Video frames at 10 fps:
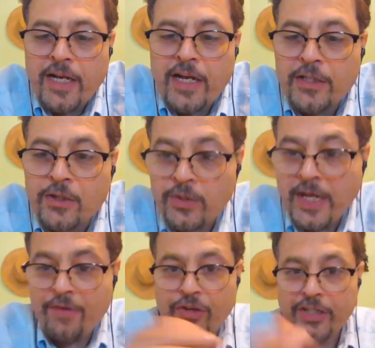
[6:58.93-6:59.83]
and I don't
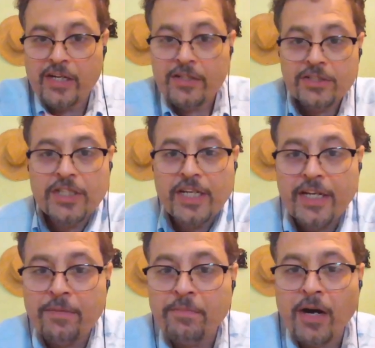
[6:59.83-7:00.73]
have
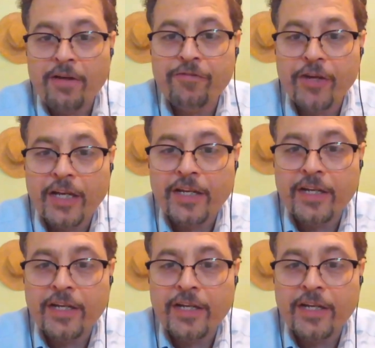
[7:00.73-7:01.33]
redundancy in my feed